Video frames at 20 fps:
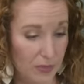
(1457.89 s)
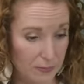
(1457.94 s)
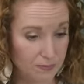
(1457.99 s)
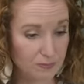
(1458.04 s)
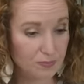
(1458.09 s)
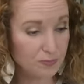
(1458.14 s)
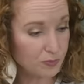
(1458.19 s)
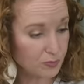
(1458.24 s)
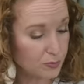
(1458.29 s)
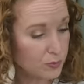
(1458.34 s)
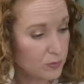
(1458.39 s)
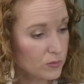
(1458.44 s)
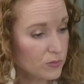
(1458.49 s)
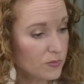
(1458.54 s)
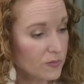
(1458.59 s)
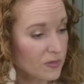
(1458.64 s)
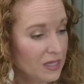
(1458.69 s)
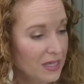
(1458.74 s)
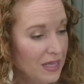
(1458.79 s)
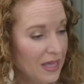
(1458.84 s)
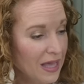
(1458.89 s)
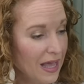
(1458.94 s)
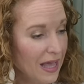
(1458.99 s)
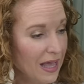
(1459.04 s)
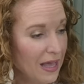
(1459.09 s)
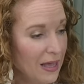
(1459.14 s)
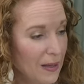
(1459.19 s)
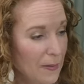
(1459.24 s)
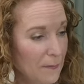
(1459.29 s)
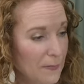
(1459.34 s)
But
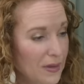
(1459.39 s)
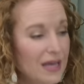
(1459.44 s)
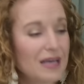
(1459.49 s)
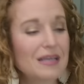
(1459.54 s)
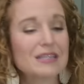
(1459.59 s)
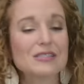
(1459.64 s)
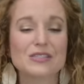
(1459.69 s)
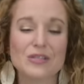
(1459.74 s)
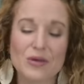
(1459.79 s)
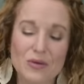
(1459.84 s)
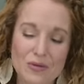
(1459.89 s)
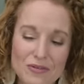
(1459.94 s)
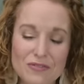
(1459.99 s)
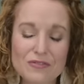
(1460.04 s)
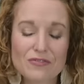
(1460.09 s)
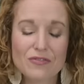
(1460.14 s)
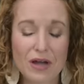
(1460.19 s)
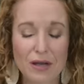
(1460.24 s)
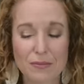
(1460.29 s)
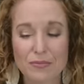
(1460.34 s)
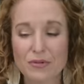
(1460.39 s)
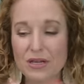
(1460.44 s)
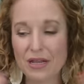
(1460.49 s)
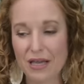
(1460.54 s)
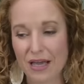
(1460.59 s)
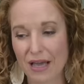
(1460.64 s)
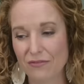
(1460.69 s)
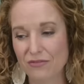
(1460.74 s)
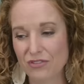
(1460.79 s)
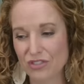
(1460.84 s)
um, so I'm going
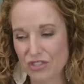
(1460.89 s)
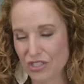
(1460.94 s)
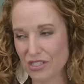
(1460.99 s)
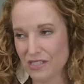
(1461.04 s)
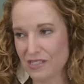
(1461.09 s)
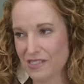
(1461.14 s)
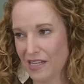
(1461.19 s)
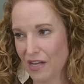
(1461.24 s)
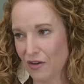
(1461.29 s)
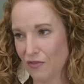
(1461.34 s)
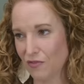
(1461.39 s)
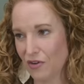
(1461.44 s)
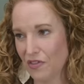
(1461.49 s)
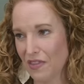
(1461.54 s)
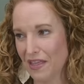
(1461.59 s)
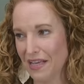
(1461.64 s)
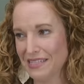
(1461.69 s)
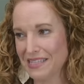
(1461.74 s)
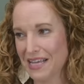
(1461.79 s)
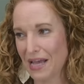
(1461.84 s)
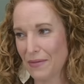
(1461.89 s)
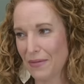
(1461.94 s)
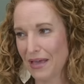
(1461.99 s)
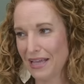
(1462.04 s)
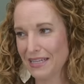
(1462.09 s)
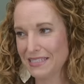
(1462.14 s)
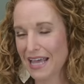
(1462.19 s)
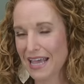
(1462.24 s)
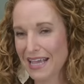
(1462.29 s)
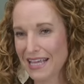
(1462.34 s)
to have to just settle for this. I
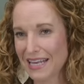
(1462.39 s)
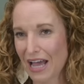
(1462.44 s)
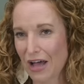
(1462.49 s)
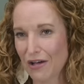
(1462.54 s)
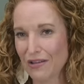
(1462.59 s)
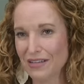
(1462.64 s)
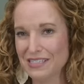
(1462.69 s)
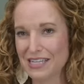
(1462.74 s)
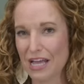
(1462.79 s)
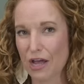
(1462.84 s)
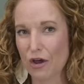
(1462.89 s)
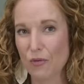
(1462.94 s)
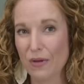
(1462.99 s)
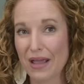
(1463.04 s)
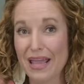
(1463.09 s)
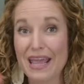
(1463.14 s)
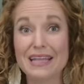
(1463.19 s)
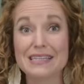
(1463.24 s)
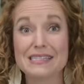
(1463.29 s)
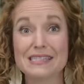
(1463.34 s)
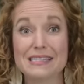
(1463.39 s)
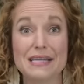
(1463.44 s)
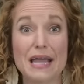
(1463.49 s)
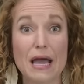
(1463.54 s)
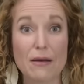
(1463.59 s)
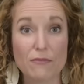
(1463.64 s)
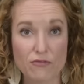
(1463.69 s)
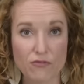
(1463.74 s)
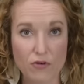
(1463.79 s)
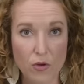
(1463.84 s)
may take it out and decorate and
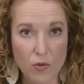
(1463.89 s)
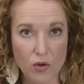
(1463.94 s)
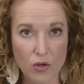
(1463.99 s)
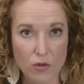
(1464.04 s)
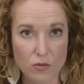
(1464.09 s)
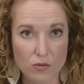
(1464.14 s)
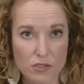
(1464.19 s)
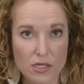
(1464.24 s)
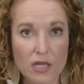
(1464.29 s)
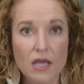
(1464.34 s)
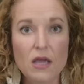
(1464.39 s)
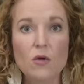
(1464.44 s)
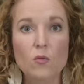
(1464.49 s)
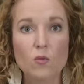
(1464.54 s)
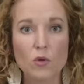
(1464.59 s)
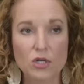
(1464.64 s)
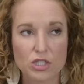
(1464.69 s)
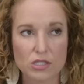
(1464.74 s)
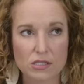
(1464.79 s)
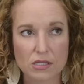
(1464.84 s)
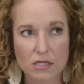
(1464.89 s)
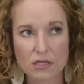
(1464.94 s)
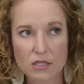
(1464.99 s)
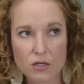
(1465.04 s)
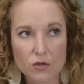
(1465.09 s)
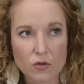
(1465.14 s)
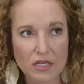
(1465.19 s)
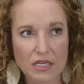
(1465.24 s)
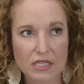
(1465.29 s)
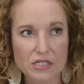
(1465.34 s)
snap photos, which is a
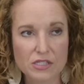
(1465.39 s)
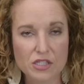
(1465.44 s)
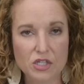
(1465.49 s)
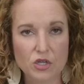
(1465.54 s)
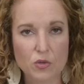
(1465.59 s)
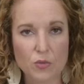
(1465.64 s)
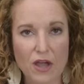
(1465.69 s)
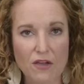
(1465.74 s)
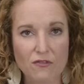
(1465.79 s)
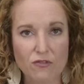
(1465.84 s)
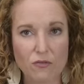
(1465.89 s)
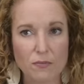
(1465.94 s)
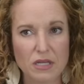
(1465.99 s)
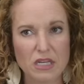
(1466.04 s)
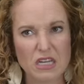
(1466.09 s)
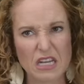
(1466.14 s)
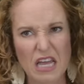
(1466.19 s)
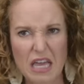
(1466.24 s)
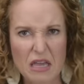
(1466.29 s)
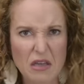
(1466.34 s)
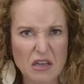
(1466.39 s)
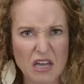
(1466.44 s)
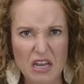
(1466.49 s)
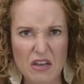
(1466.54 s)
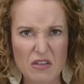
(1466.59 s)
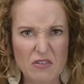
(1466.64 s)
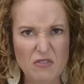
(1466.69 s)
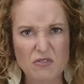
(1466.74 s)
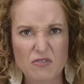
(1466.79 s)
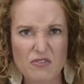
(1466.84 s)
little easier way for me to like
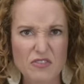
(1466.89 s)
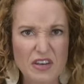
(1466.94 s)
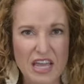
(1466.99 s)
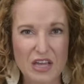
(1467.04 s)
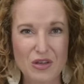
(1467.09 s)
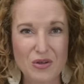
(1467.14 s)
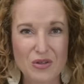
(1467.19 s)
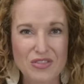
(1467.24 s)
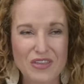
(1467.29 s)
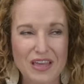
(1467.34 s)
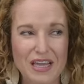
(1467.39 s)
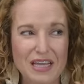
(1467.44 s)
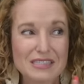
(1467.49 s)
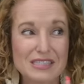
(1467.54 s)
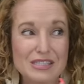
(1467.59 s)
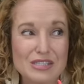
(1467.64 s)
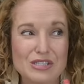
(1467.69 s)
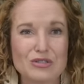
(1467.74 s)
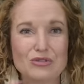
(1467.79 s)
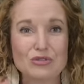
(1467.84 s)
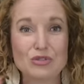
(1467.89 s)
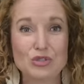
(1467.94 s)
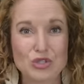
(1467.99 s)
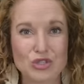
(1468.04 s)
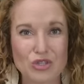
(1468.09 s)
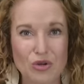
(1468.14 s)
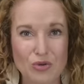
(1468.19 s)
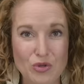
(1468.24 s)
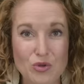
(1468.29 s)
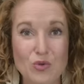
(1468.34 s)
kind of finagle things and still
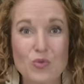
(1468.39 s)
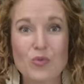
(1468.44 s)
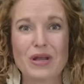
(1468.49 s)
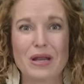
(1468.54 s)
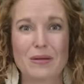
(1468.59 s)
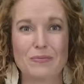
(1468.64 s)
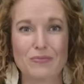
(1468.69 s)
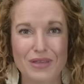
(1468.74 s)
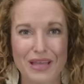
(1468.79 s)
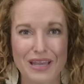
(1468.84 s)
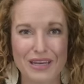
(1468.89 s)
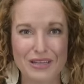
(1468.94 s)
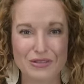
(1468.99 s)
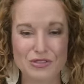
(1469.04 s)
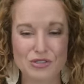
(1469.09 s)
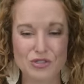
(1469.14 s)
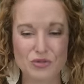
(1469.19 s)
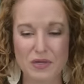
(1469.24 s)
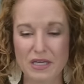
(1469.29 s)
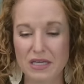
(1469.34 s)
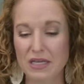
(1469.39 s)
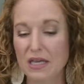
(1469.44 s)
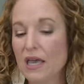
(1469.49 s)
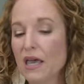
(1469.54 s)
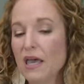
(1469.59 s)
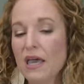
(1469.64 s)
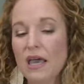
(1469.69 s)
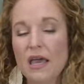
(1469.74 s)
show you what I'm planning on doing.